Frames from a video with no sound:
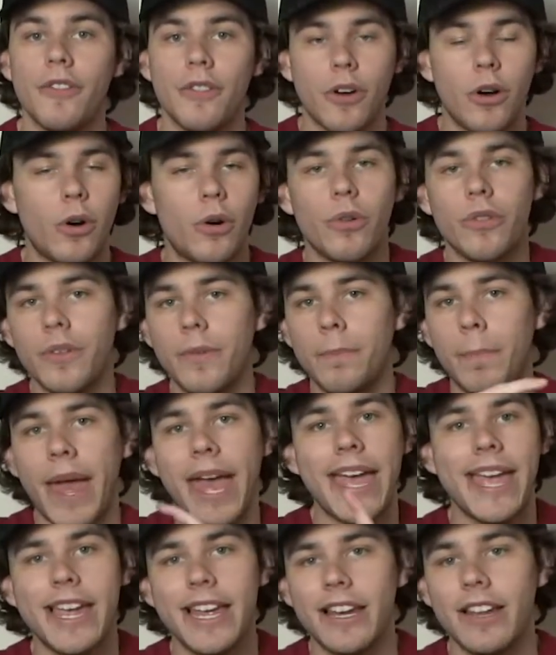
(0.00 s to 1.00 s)
all the
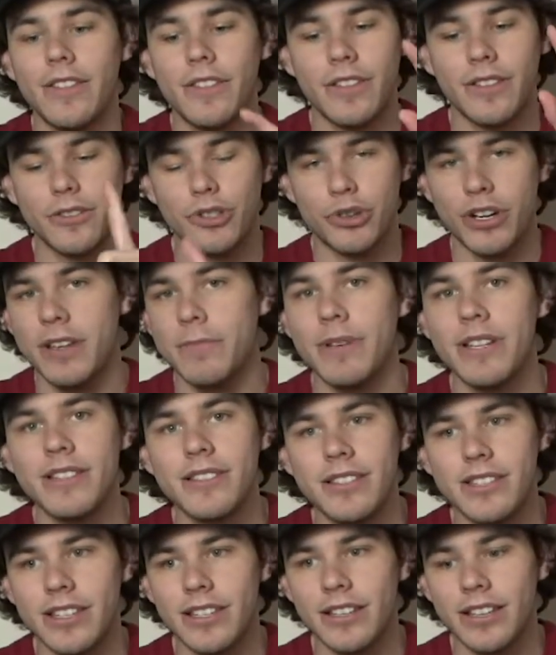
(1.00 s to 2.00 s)
pain and the
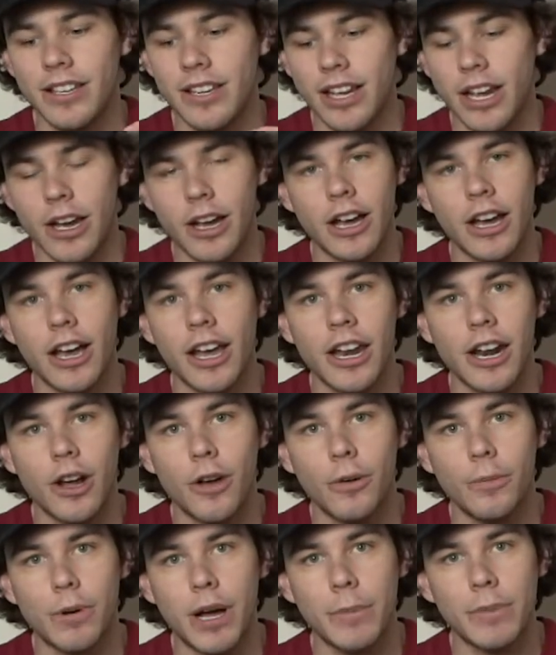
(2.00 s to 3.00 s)
treatments, and
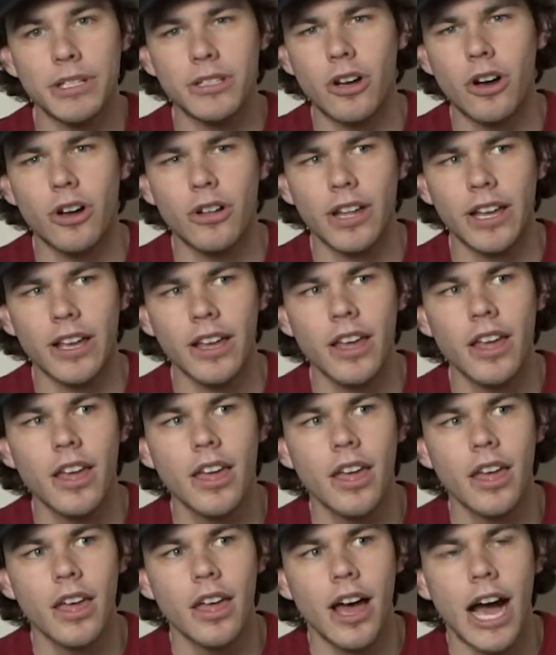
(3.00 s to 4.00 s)
I'll probably talk, like,
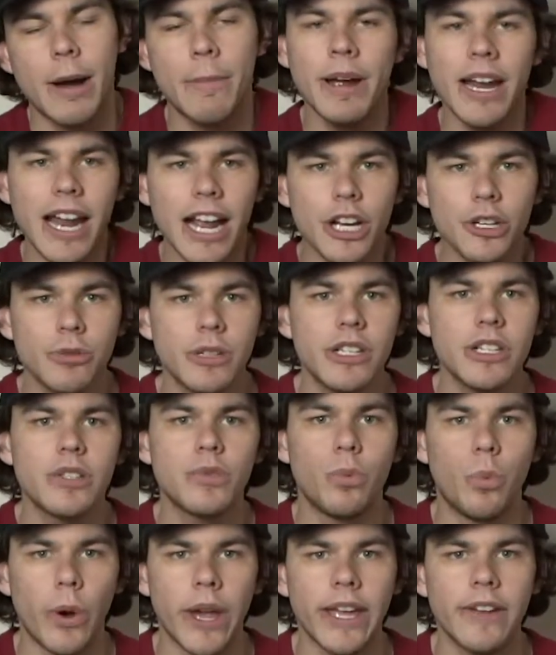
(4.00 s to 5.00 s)
I might actually
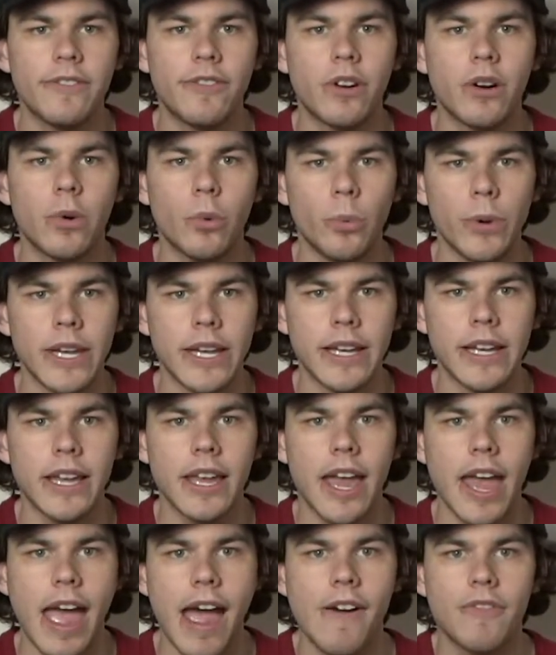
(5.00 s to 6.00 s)
just wait for a week
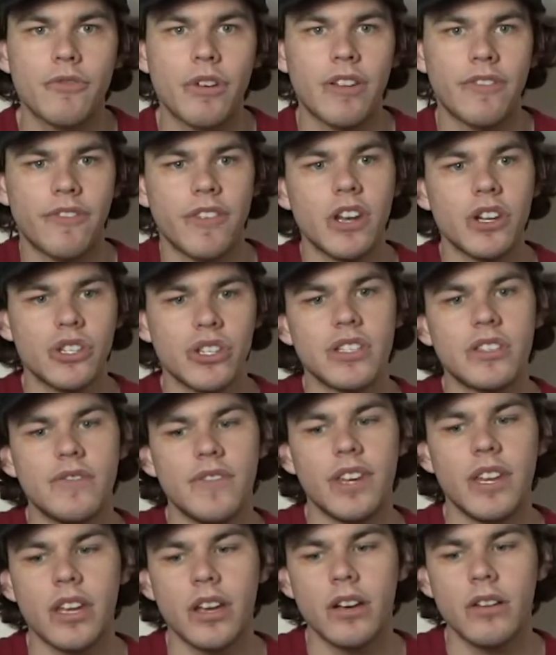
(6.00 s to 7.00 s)
after I finish this
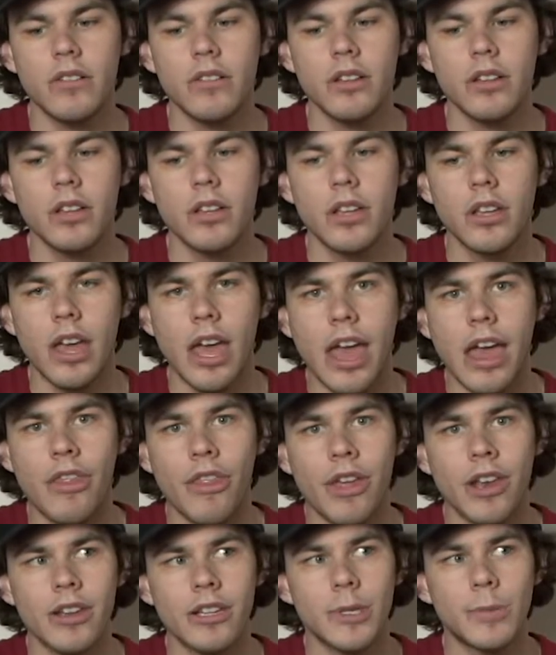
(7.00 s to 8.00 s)
video, and
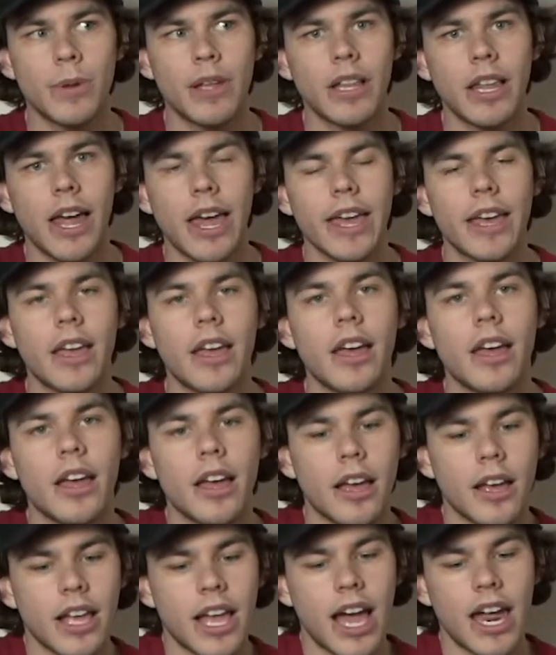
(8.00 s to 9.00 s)
then just be like,
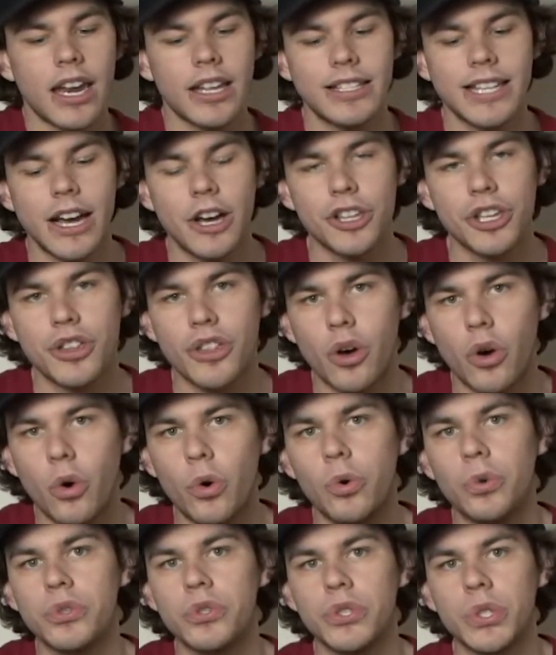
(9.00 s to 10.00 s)
kind of tell you the
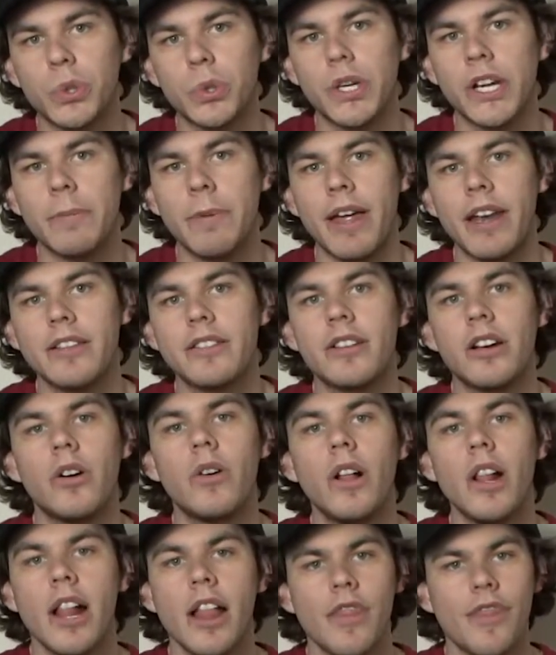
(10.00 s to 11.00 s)
whole story about it. So
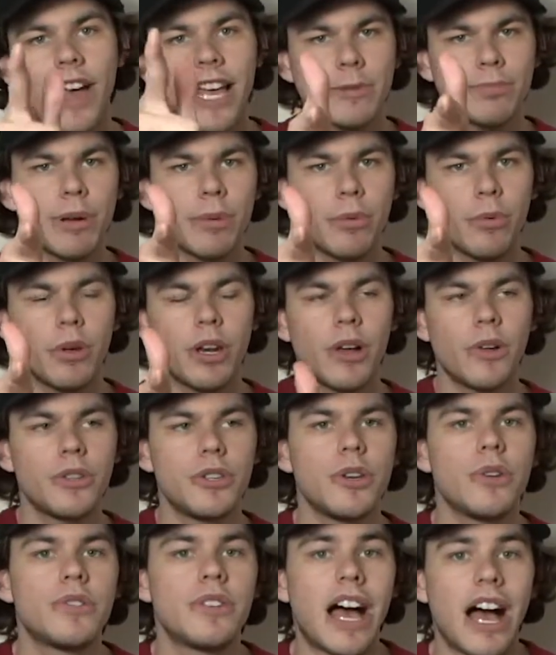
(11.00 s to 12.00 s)
that's probably what I'll
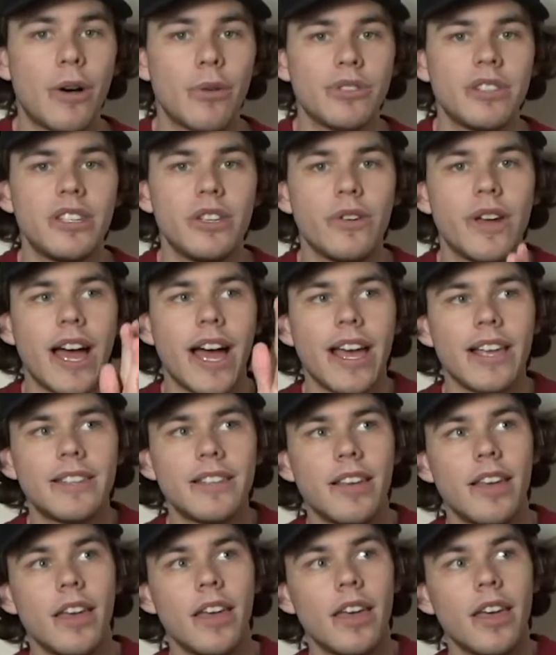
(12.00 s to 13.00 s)
do. So I will see you guys